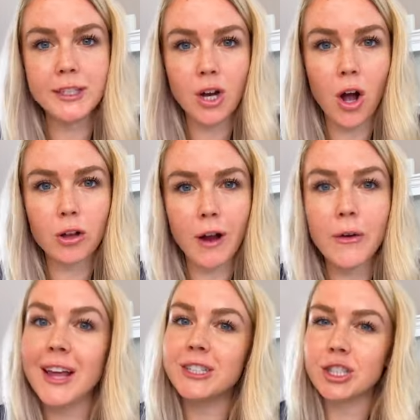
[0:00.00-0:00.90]
to call her
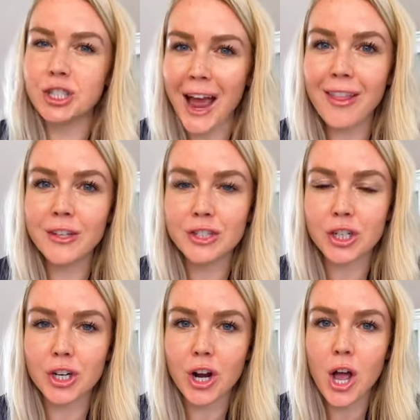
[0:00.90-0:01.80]
out and challenge
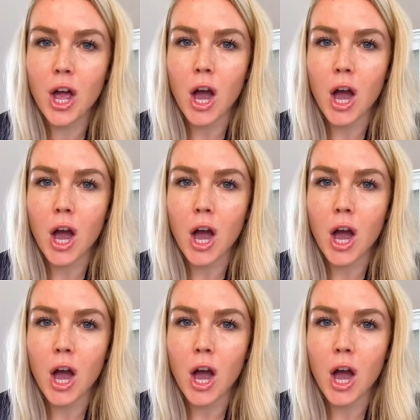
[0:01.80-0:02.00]
her